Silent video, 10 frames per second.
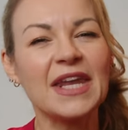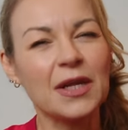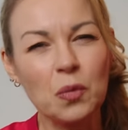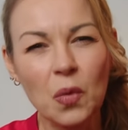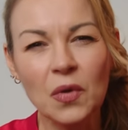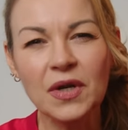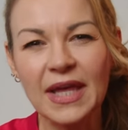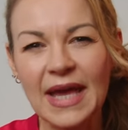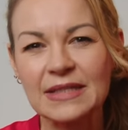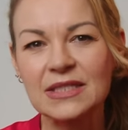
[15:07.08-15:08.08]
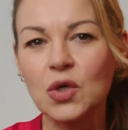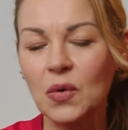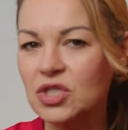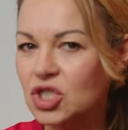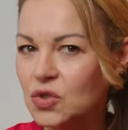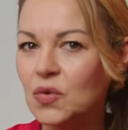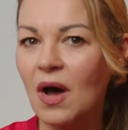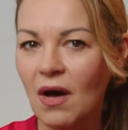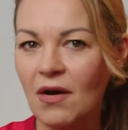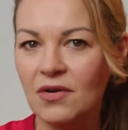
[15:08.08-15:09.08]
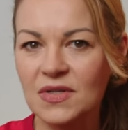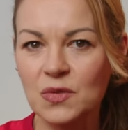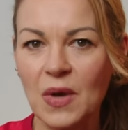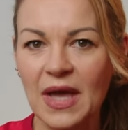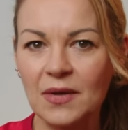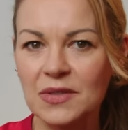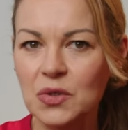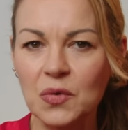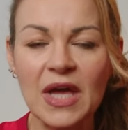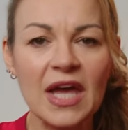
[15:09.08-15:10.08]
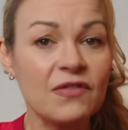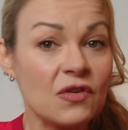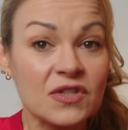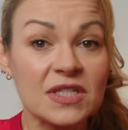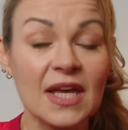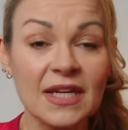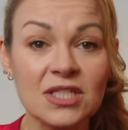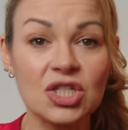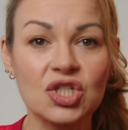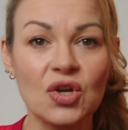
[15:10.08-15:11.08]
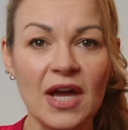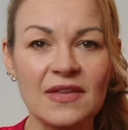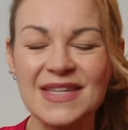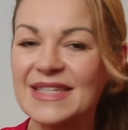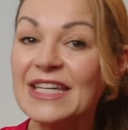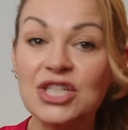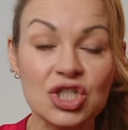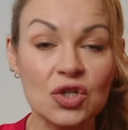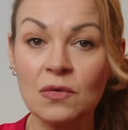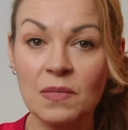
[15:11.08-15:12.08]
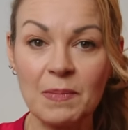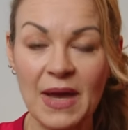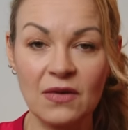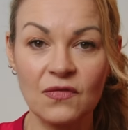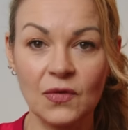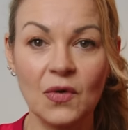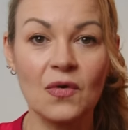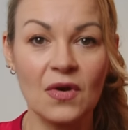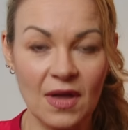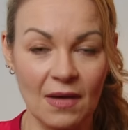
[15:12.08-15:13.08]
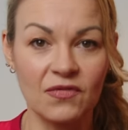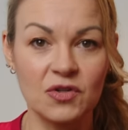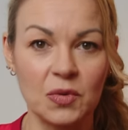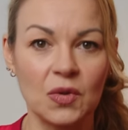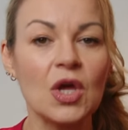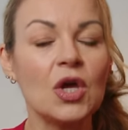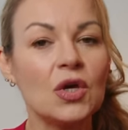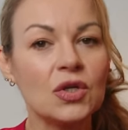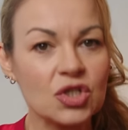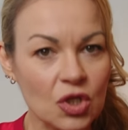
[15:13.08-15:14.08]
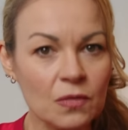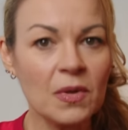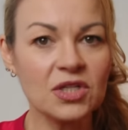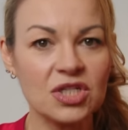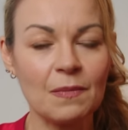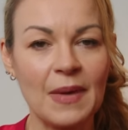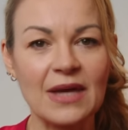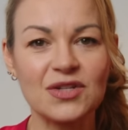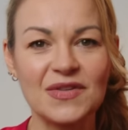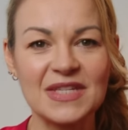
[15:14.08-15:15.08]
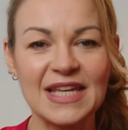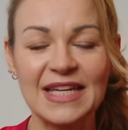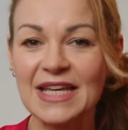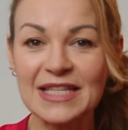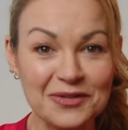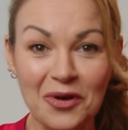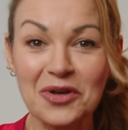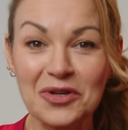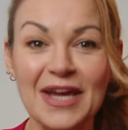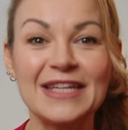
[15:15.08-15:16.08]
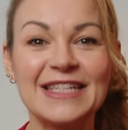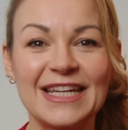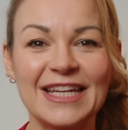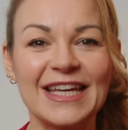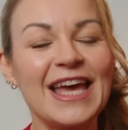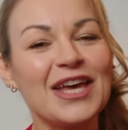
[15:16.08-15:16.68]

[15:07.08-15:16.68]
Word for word: And I'd warn against going too hard as well. So if you've decided to try this, it shouldn't be painful or uncomfortable. Too much impact on the skin, it's not a good idea.